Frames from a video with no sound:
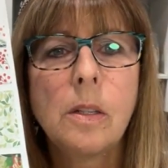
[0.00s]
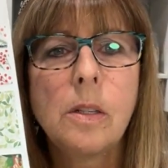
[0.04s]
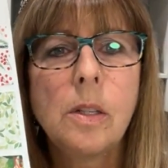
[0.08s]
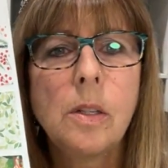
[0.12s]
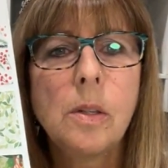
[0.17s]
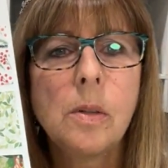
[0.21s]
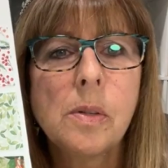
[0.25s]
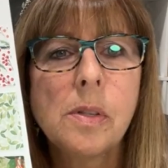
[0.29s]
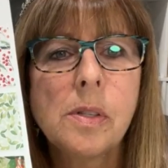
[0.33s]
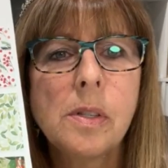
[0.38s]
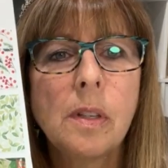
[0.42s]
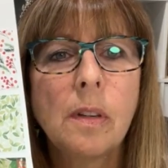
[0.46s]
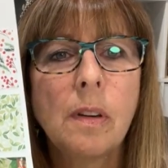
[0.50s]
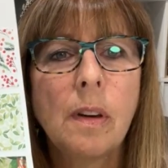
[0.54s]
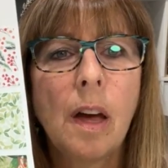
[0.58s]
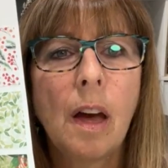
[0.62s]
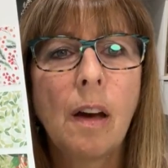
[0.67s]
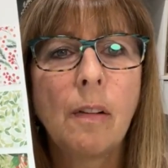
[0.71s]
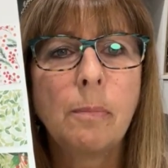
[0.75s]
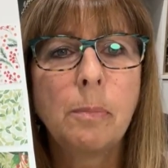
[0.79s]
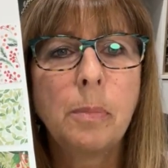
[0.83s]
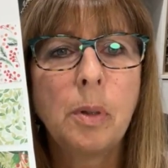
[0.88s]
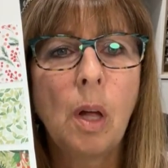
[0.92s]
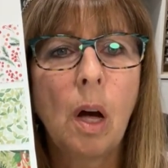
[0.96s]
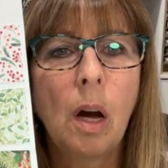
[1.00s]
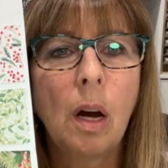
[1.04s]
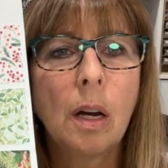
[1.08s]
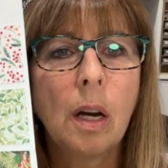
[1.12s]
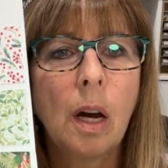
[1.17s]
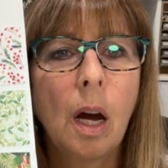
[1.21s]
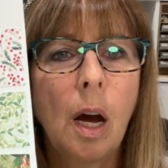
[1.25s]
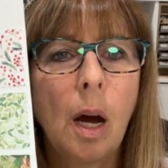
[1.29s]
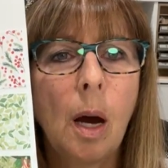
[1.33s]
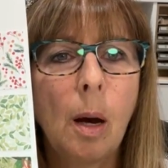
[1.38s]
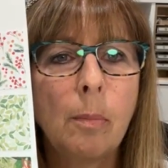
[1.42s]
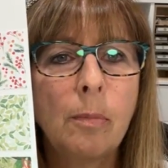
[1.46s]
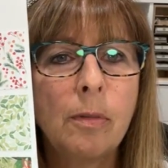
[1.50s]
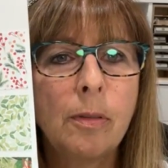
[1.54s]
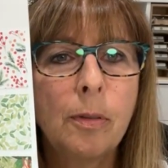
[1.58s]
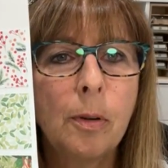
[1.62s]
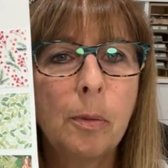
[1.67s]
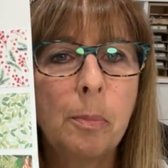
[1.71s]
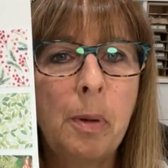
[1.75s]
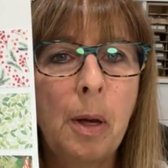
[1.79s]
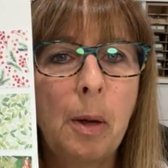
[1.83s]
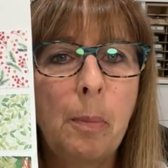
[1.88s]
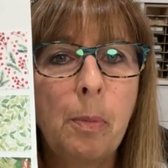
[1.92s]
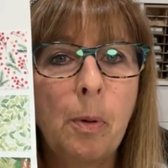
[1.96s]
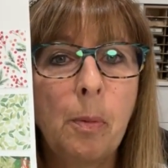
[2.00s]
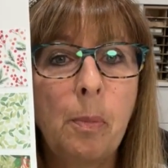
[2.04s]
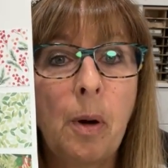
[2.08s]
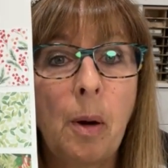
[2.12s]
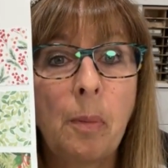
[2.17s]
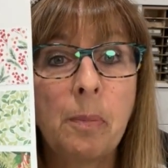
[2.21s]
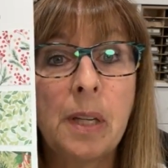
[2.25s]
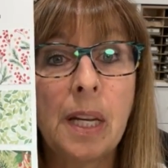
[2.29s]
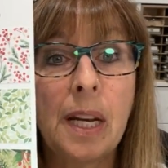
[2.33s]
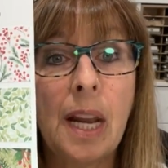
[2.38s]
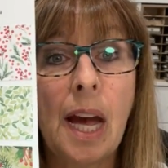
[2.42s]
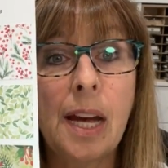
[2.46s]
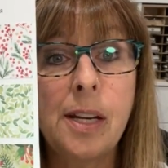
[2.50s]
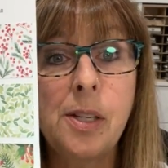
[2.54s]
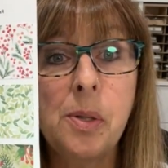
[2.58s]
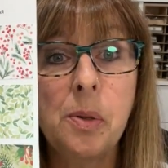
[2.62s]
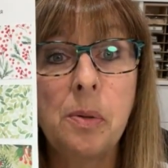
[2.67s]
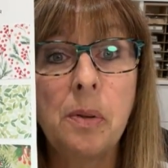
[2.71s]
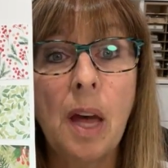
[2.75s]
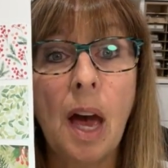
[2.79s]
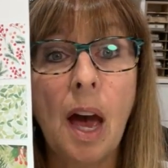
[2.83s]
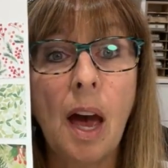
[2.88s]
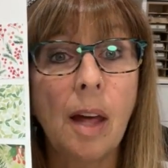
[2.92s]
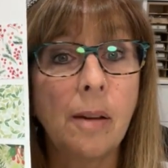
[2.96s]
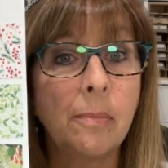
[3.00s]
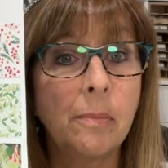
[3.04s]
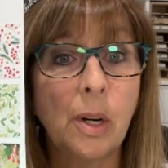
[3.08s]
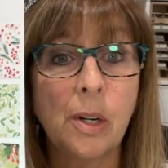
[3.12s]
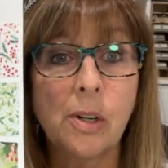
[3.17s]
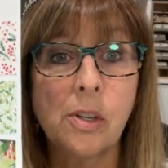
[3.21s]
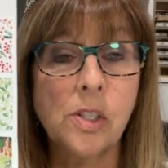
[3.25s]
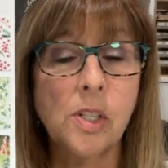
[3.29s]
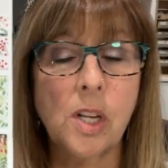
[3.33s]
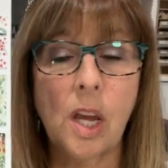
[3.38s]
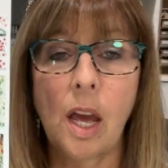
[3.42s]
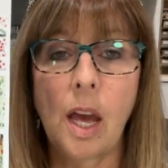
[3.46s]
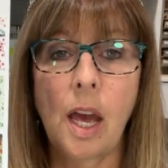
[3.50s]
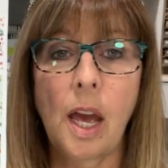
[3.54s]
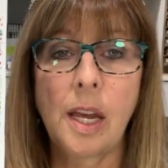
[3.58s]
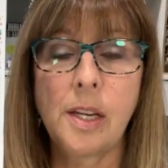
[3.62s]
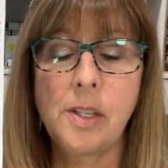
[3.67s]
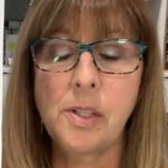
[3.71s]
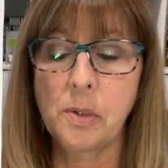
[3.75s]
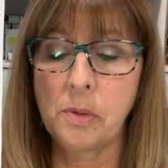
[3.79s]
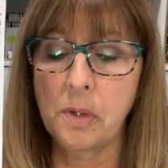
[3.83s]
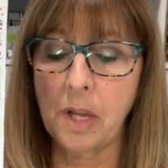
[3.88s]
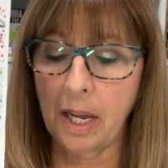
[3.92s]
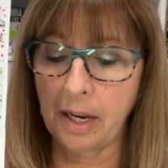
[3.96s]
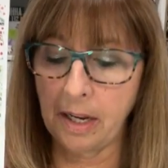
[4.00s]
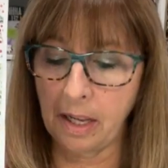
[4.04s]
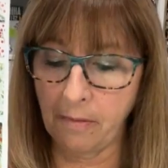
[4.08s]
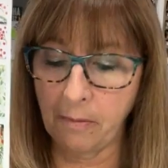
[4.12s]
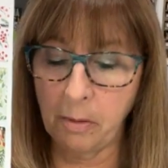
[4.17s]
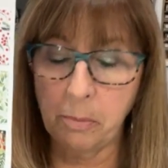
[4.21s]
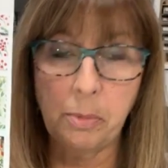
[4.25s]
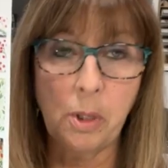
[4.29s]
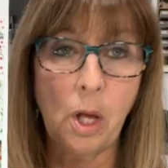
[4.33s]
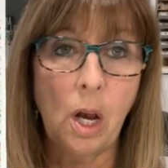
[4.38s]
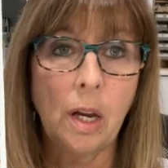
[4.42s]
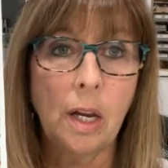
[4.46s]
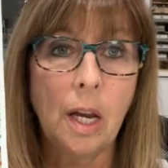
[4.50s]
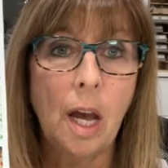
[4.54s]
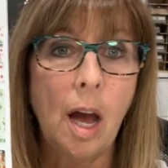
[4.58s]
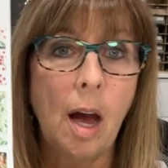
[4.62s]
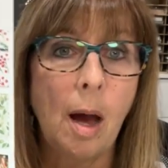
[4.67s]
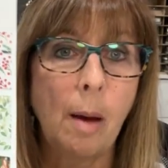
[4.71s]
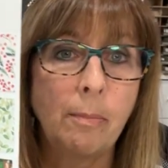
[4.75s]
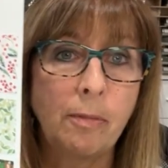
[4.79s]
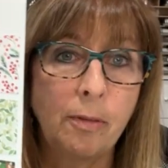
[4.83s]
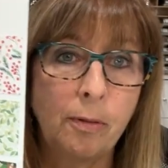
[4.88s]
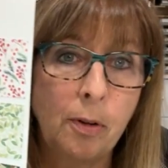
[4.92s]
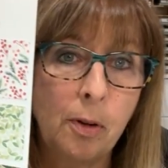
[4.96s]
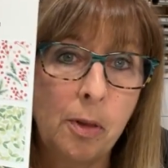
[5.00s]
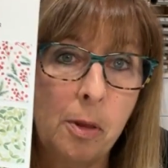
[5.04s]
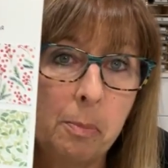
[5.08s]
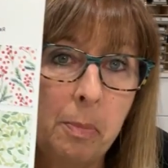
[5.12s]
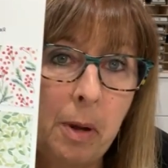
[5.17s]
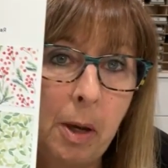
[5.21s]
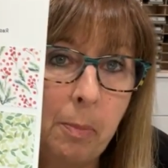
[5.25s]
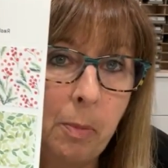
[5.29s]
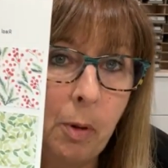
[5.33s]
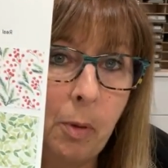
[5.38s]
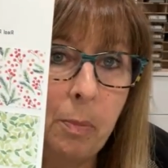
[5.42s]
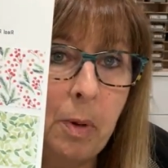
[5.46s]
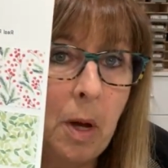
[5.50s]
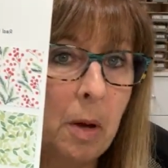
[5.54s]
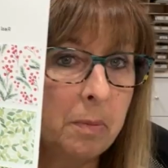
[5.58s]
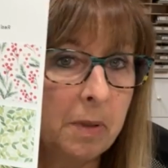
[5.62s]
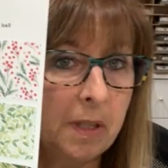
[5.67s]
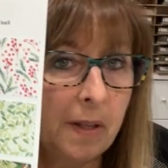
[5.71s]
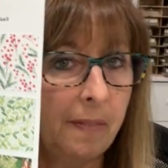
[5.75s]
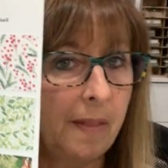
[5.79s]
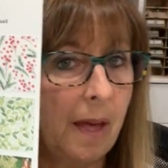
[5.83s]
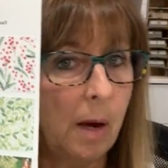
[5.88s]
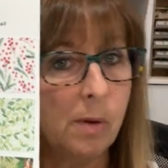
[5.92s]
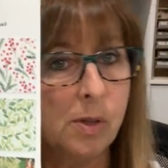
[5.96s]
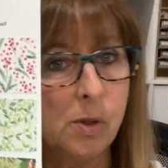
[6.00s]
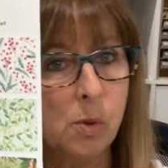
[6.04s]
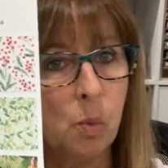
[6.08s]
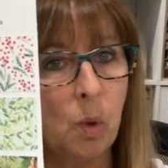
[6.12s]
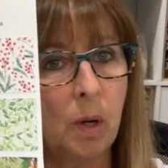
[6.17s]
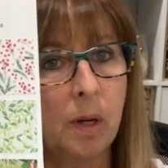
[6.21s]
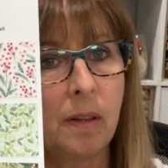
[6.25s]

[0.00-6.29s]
Do you still have blog hop for Paper Pumpkin? I do not, Marsha. I do not have a blog hop for the Paper Pumpkin. That was